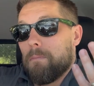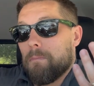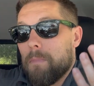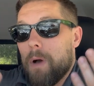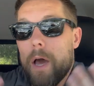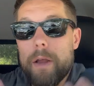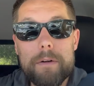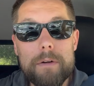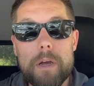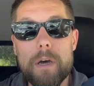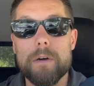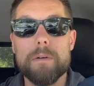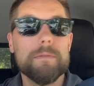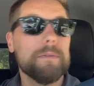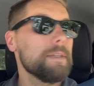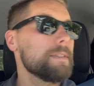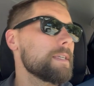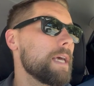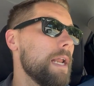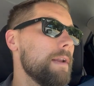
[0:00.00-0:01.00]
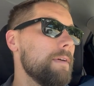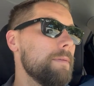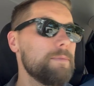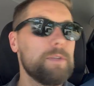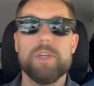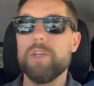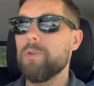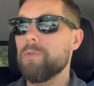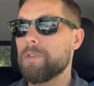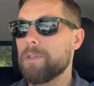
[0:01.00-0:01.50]
I don't know. That's kind of up
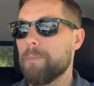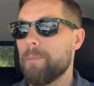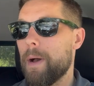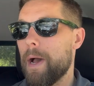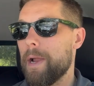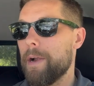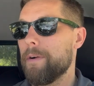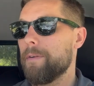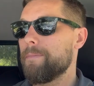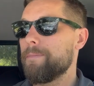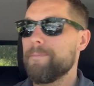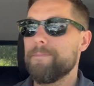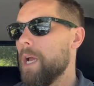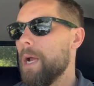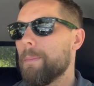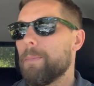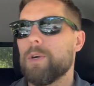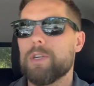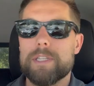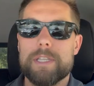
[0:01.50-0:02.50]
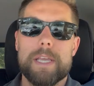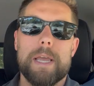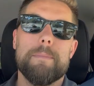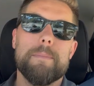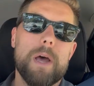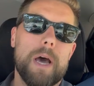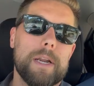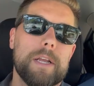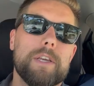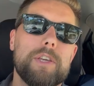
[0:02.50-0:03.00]
to you as a buyer. Personally, I'm
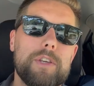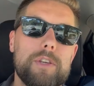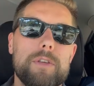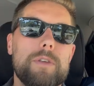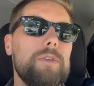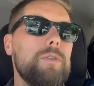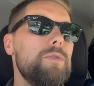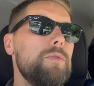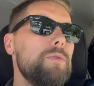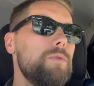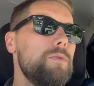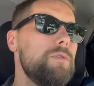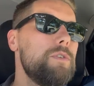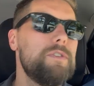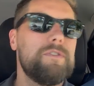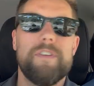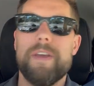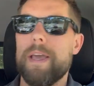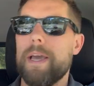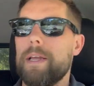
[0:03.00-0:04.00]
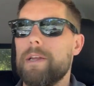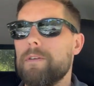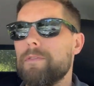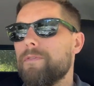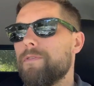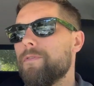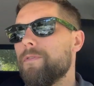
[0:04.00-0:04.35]
not a huge fan of